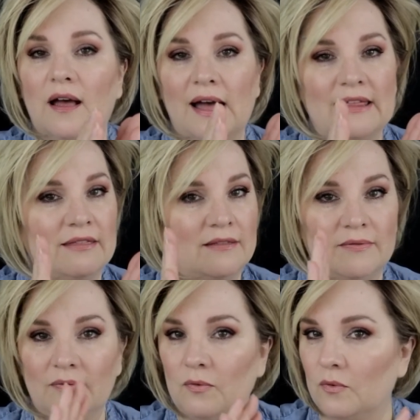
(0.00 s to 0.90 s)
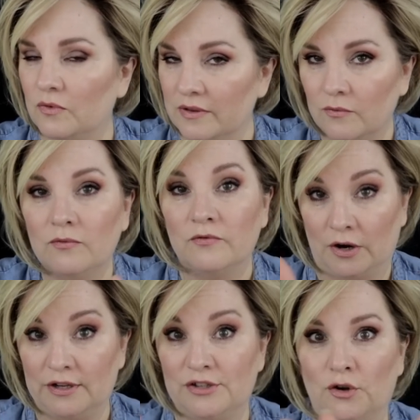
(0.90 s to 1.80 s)
Uh,
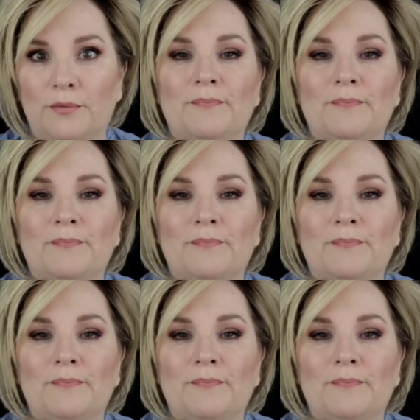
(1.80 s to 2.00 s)
very soon.